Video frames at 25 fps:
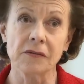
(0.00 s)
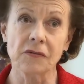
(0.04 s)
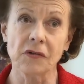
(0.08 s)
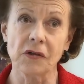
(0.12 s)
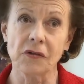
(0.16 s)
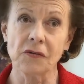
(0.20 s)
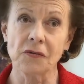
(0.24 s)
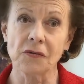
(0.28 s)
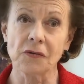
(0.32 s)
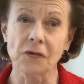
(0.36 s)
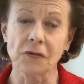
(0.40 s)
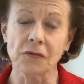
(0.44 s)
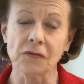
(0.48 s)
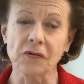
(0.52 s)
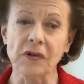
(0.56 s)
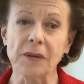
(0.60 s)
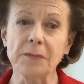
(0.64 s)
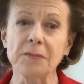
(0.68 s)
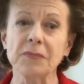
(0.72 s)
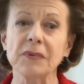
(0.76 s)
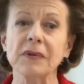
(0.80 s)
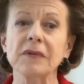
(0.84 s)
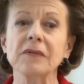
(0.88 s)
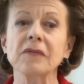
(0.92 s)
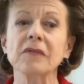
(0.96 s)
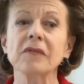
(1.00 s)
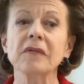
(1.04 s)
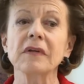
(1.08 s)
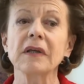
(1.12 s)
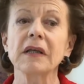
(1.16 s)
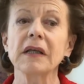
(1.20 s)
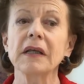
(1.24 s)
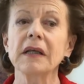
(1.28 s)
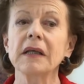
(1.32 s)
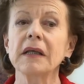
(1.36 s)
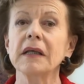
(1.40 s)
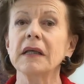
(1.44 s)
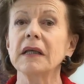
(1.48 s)
Digital champions
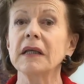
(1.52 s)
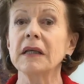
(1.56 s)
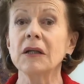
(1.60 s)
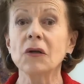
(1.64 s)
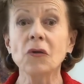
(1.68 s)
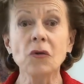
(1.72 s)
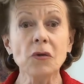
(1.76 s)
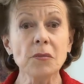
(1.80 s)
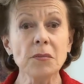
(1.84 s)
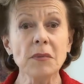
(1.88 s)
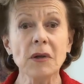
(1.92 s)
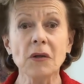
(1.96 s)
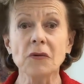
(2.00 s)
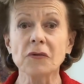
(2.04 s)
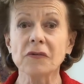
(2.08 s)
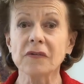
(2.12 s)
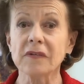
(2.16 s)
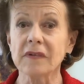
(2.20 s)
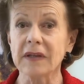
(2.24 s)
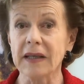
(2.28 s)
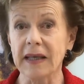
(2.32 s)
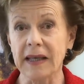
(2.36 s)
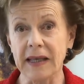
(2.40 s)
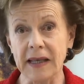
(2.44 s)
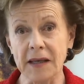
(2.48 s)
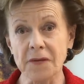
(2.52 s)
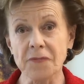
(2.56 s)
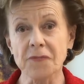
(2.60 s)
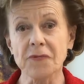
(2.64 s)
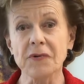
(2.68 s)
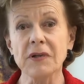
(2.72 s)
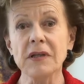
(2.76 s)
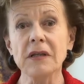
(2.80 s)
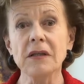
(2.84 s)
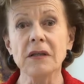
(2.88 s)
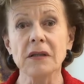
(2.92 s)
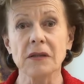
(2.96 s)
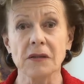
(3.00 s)
in almost
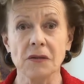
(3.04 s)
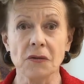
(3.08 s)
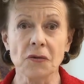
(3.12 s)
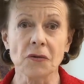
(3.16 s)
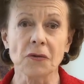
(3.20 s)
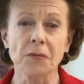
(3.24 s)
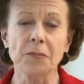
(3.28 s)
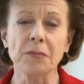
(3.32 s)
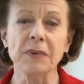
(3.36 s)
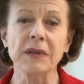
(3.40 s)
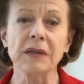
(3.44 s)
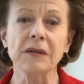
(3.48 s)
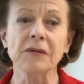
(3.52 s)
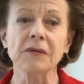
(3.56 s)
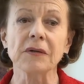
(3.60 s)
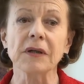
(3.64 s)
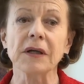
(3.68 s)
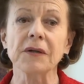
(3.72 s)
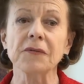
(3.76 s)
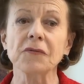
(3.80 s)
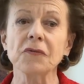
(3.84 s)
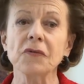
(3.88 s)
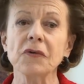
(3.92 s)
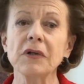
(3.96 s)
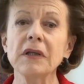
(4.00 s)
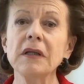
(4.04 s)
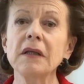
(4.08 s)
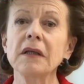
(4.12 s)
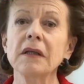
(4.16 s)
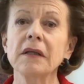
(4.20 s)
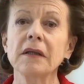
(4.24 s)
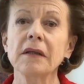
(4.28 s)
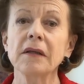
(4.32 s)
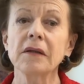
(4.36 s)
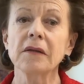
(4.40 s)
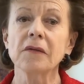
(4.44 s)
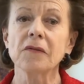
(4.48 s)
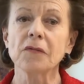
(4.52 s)
every European country
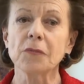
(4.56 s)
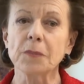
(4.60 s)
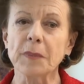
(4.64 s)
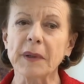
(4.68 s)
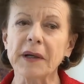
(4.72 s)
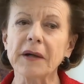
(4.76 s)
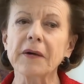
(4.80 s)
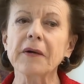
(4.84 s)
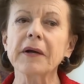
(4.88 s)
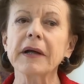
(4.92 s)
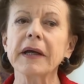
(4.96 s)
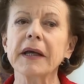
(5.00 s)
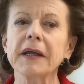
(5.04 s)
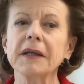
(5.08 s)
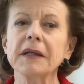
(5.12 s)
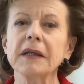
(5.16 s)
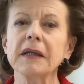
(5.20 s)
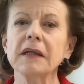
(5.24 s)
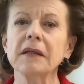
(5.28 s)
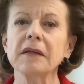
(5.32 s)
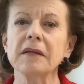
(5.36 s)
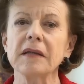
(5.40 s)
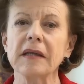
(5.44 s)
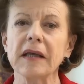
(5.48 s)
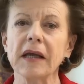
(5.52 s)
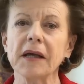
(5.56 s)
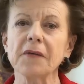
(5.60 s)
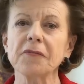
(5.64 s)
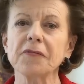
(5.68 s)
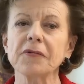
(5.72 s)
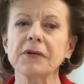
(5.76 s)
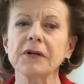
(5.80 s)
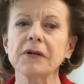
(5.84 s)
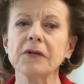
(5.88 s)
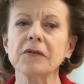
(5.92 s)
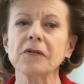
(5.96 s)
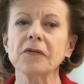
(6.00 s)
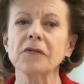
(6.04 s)
spearheading the
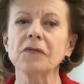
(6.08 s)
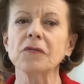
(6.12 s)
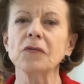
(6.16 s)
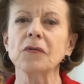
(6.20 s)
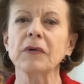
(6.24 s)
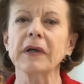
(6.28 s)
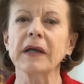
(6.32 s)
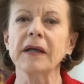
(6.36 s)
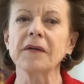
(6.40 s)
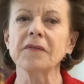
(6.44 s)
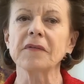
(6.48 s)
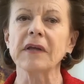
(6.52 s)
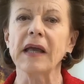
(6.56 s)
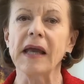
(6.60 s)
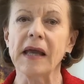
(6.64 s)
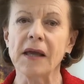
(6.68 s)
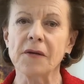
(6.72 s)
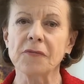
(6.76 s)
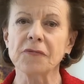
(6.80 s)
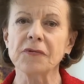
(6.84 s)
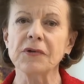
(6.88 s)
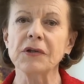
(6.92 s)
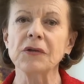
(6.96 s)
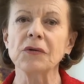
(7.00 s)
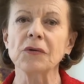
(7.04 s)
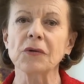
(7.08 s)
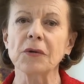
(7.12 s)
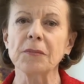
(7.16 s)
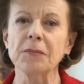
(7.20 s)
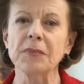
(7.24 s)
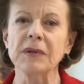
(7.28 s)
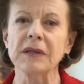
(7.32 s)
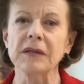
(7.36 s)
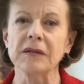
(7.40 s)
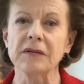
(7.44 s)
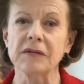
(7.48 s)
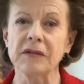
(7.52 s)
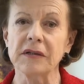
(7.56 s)
effort to get every
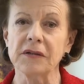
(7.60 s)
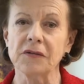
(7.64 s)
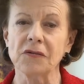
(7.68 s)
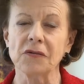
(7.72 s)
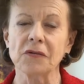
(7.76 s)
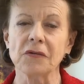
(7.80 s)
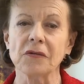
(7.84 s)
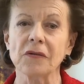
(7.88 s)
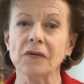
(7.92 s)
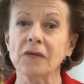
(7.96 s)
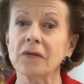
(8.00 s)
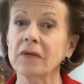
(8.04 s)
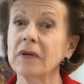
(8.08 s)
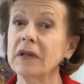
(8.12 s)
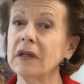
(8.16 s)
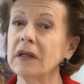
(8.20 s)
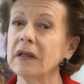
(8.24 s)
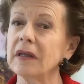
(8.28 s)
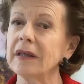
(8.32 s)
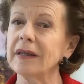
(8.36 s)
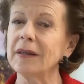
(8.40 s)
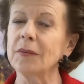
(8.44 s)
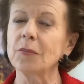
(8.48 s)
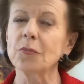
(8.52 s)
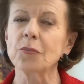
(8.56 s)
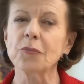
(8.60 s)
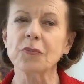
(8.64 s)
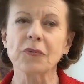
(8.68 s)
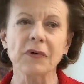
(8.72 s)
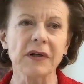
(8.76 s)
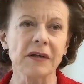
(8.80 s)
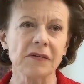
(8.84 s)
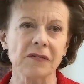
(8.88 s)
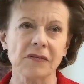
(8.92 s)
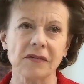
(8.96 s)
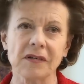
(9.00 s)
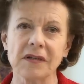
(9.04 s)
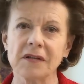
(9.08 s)
European digital.
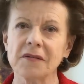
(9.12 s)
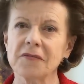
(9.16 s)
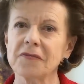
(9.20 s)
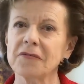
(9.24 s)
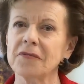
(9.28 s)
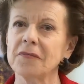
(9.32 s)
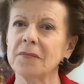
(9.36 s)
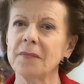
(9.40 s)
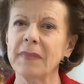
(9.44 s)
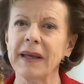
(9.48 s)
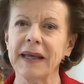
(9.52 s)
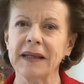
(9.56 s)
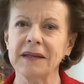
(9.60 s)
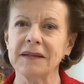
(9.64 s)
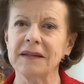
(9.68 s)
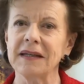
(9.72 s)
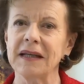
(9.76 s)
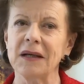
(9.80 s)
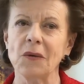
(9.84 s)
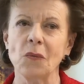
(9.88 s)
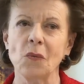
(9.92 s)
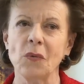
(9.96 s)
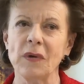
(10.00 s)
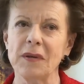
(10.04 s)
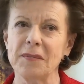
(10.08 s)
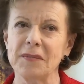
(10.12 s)
Impressive men and